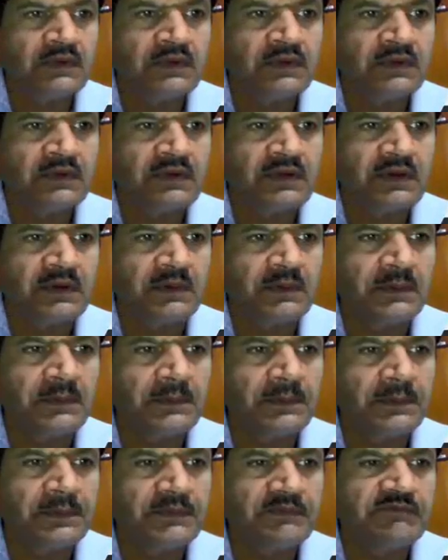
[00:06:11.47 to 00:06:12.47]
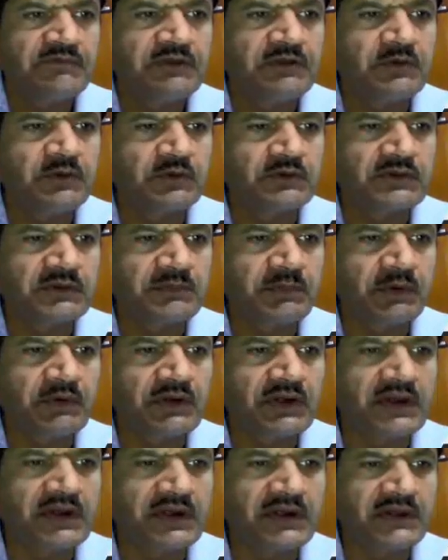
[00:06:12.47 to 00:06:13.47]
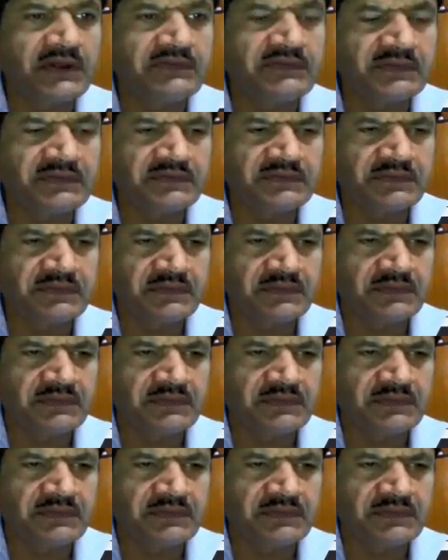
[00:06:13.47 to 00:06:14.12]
Now we'll go to the boundary conditions,